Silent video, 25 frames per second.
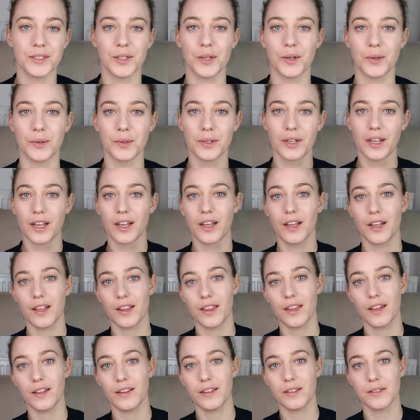so
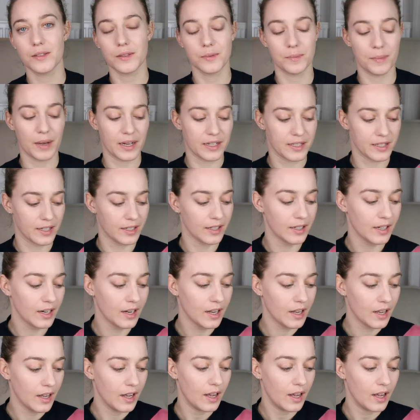I think this is better.